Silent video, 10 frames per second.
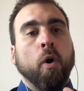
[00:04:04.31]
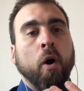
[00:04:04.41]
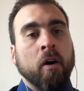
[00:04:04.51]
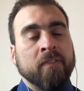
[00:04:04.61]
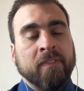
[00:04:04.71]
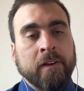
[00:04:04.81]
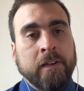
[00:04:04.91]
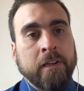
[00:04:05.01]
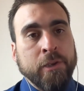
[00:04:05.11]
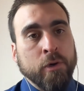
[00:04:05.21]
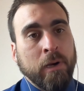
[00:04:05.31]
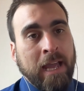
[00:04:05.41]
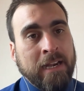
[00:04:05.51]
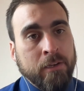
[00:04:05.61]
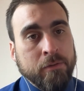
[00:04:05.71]
offer your
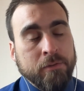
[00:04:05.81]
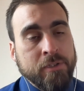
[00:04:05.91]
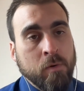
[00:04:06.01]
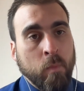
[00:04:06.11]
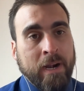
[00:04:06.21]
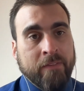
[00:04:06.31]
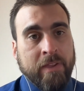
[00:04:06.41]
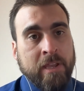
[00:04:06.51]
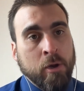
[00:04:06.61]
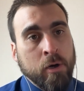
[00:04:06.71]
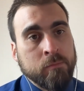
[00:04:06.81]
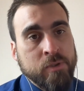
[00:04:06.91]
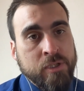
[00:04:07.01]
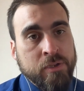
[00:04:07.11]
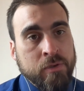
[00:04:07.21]
landlord whenever it
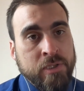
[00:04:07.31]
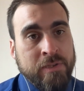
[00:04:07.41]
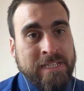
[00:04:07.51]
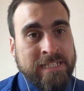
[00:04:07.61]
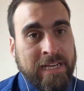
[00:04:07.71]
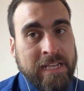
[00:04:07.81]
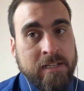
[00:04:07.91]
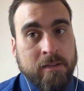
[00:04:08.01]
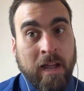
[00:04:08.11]
comes to this lease?